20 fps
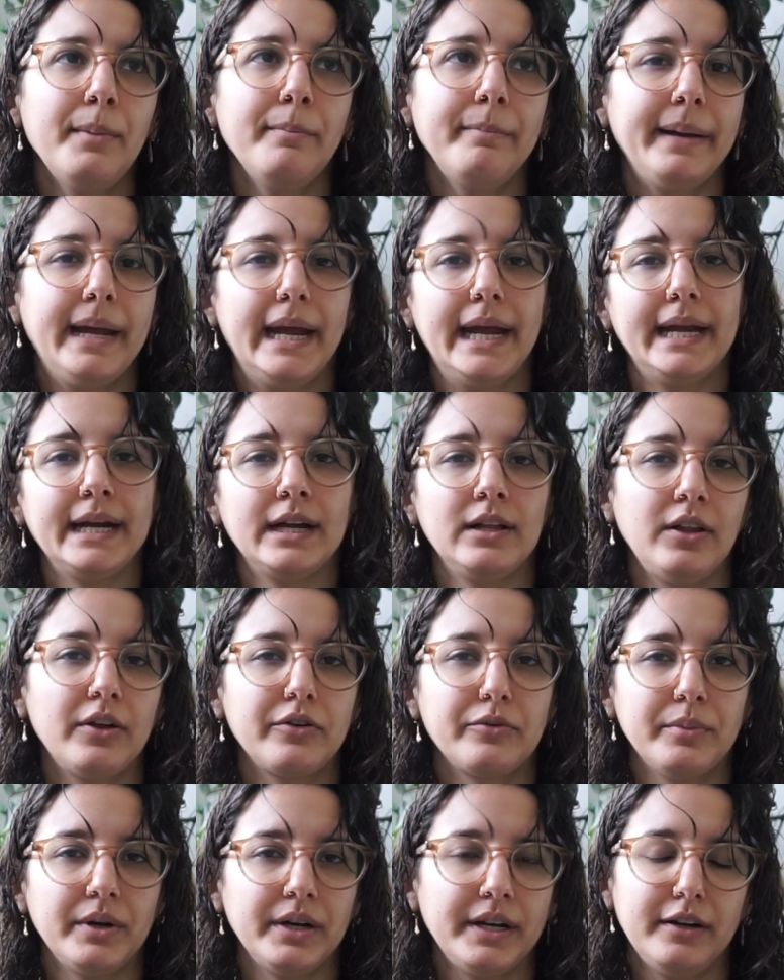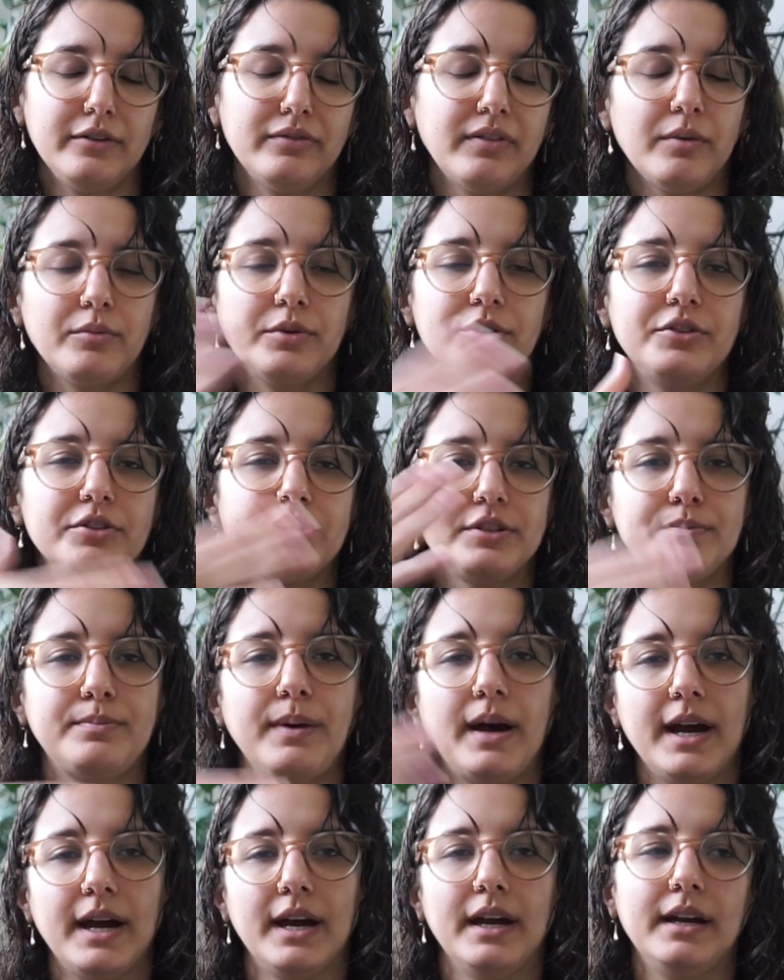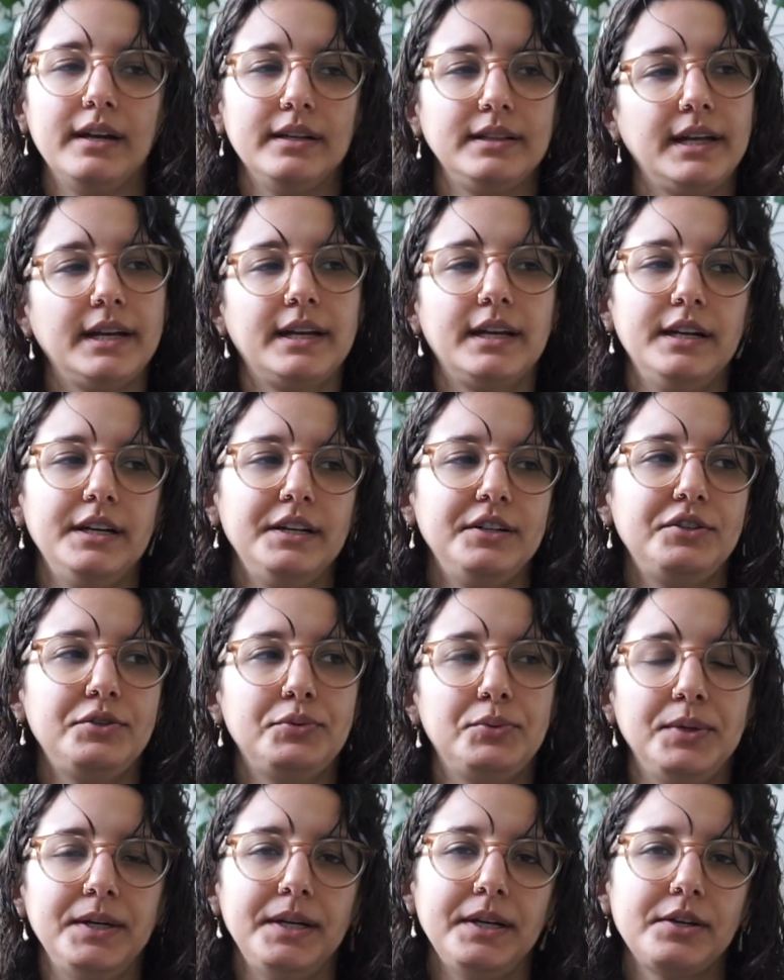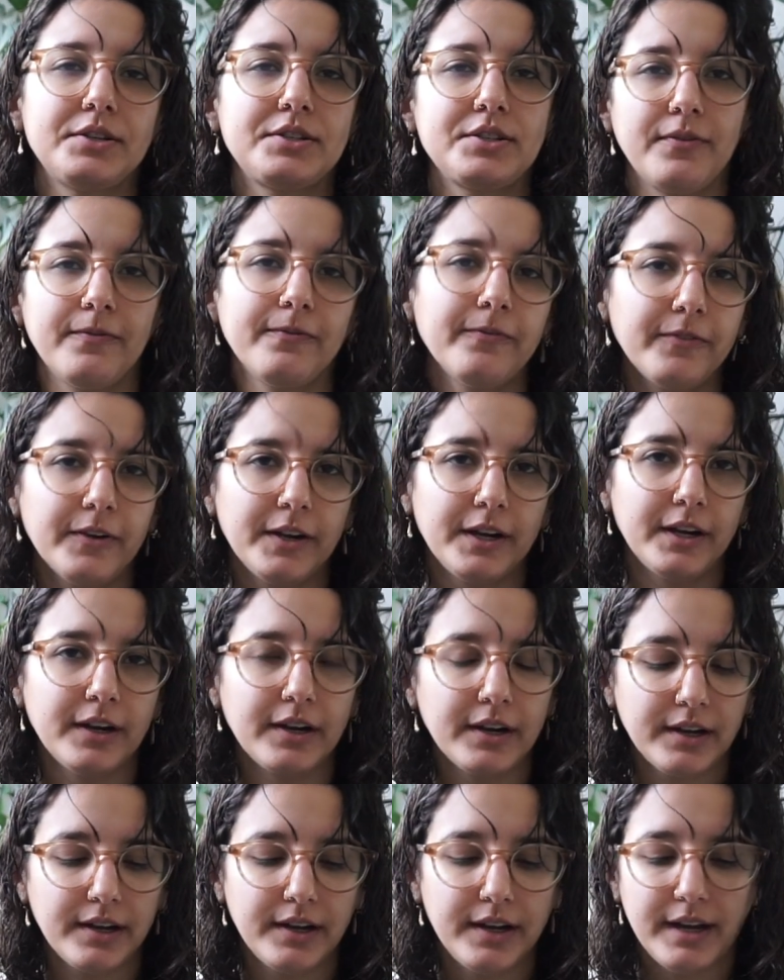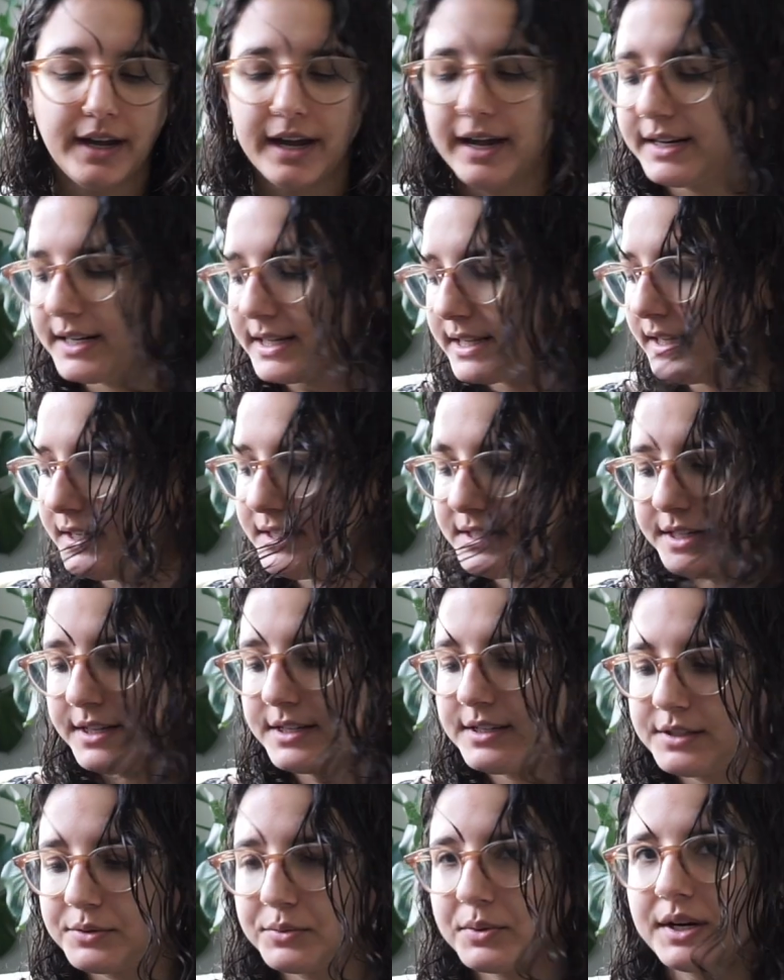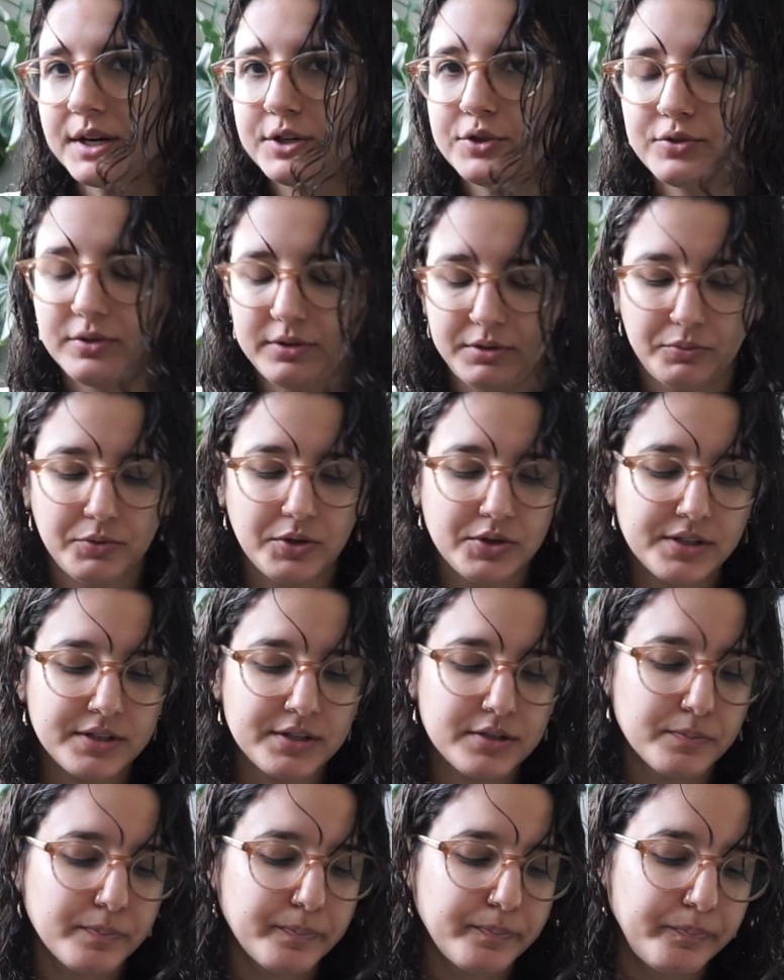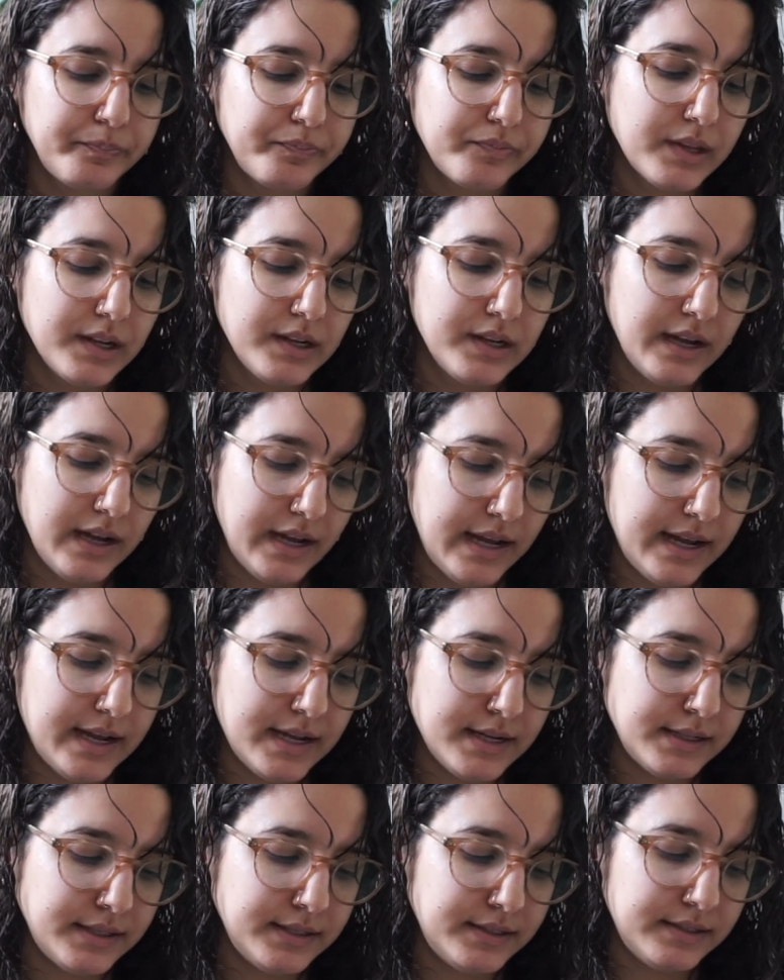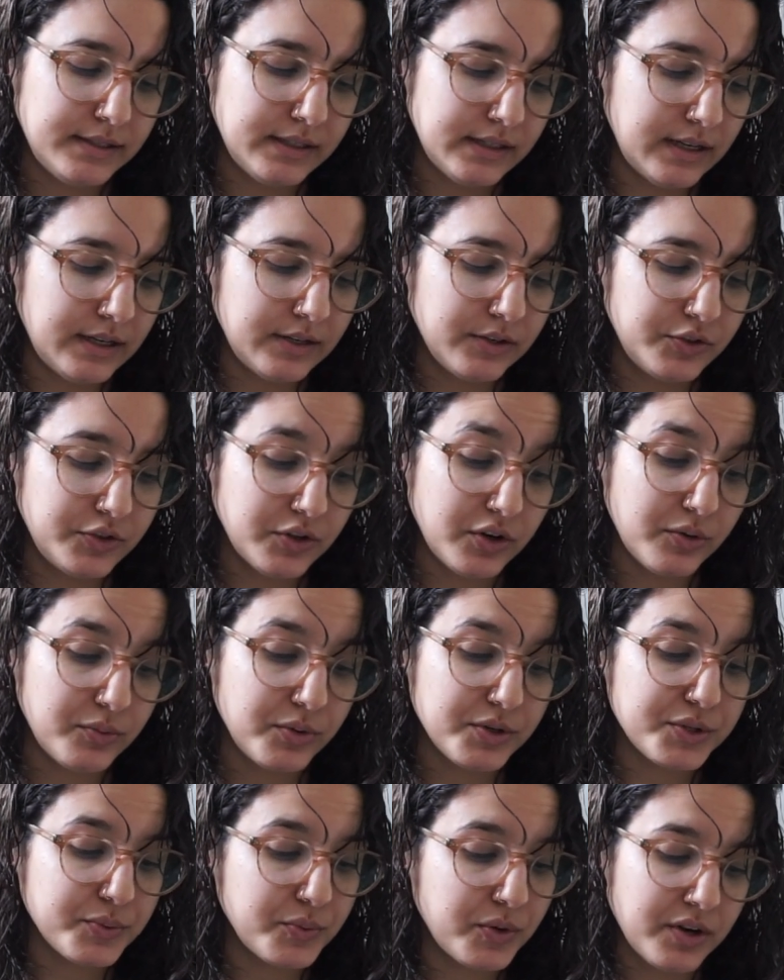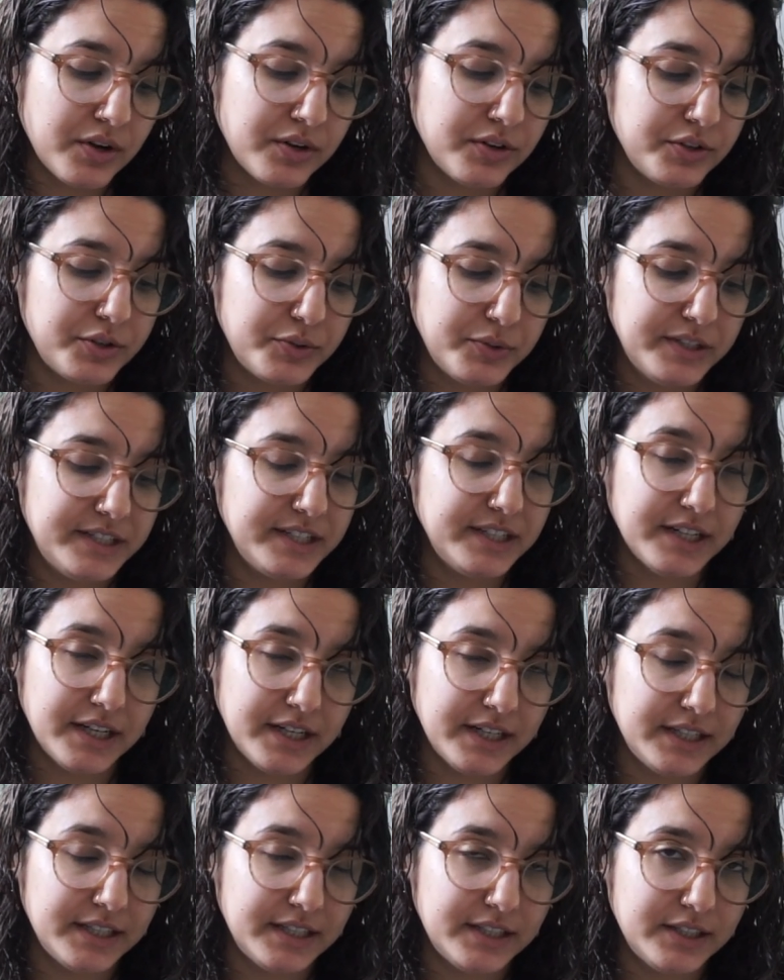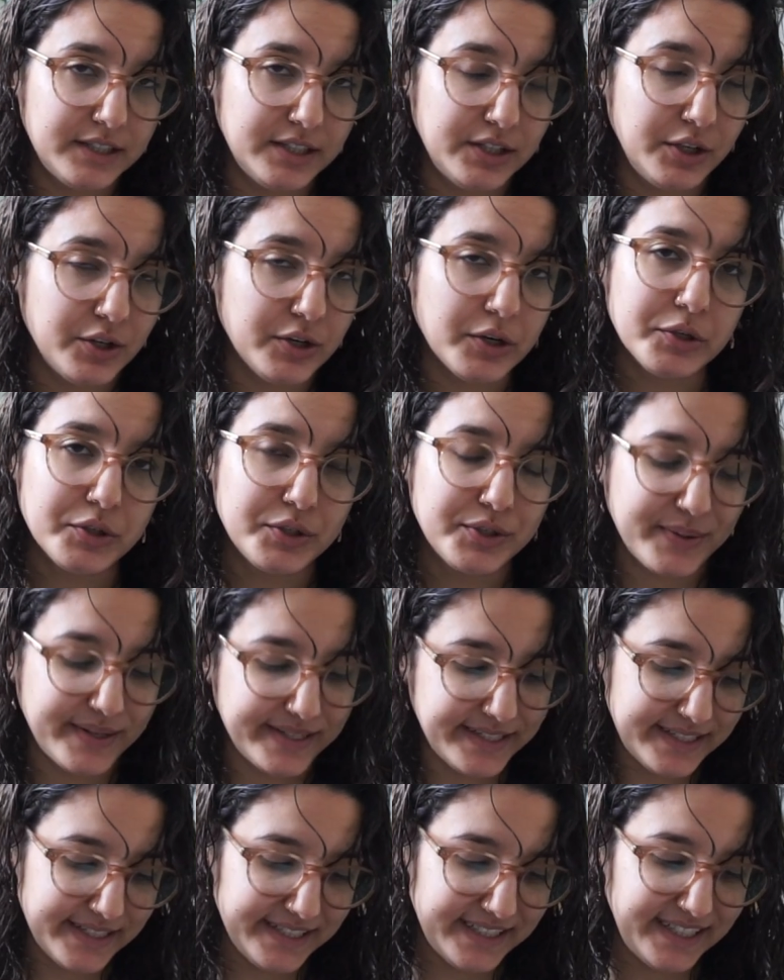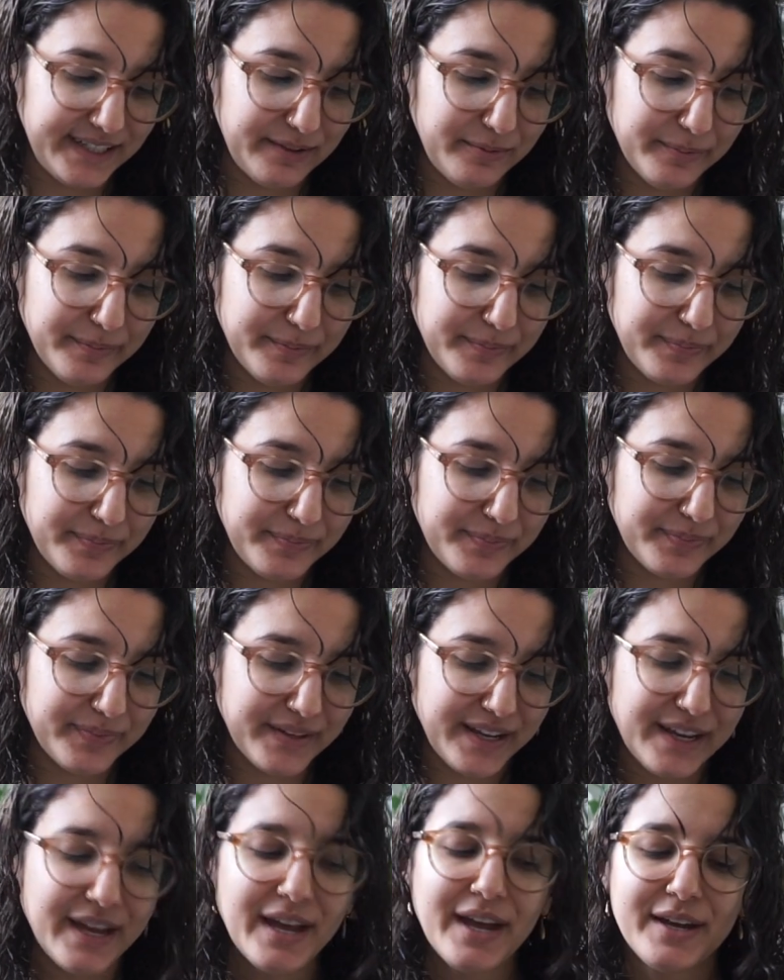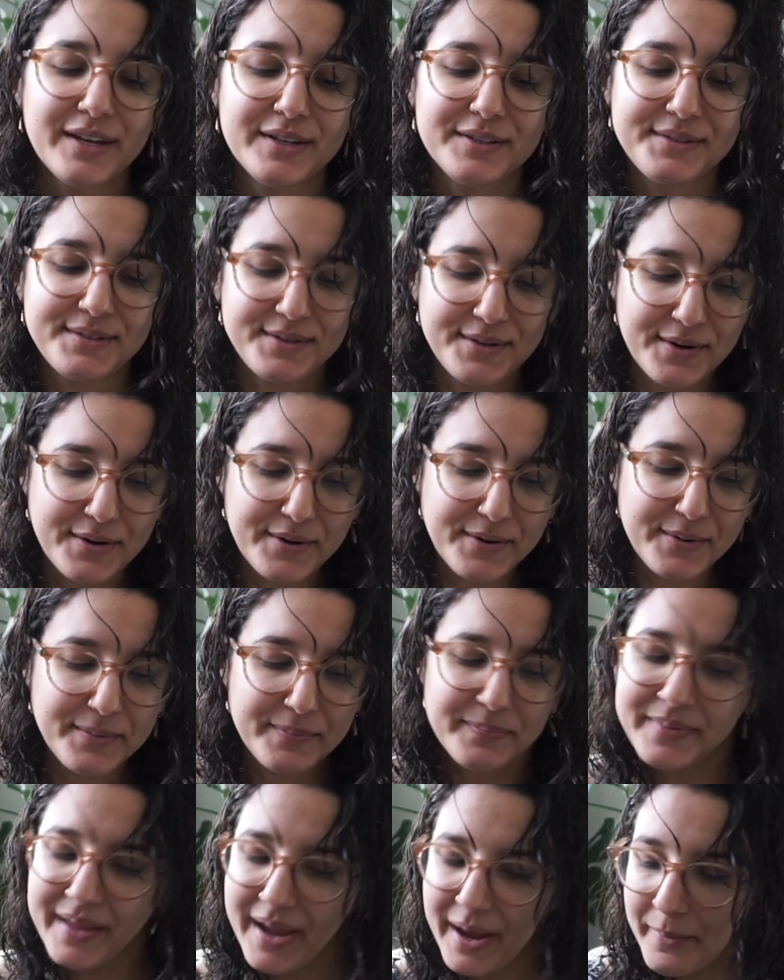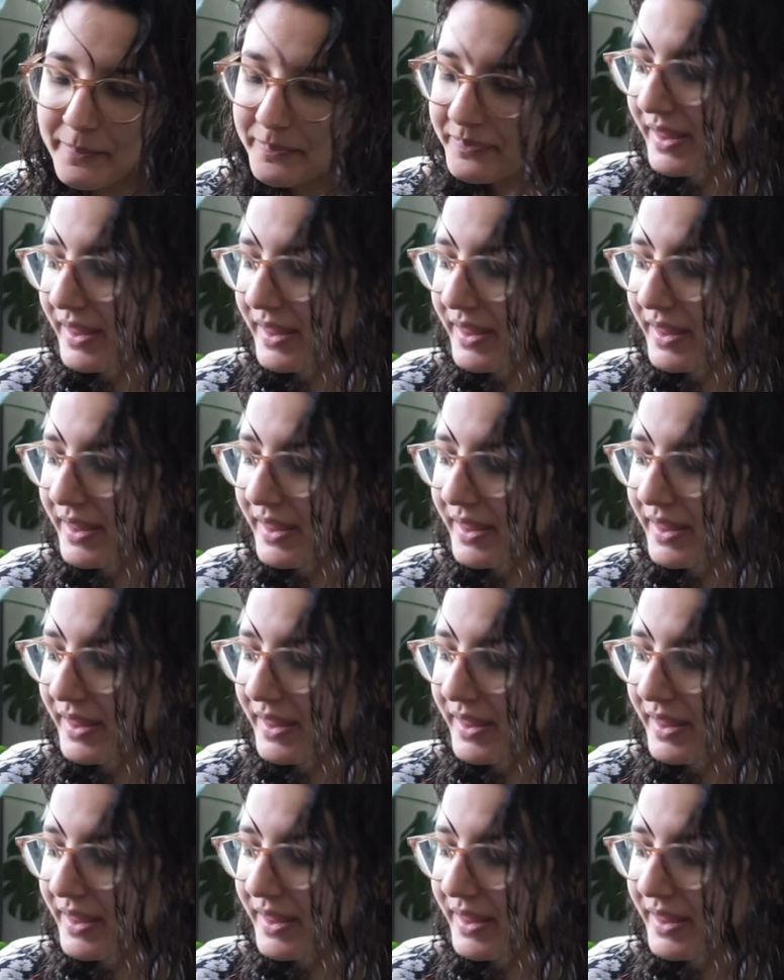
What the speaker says: paying a lot of money if I would just buy like each week something, and at least this is what I truly want. And the total was €129.20. So yeah,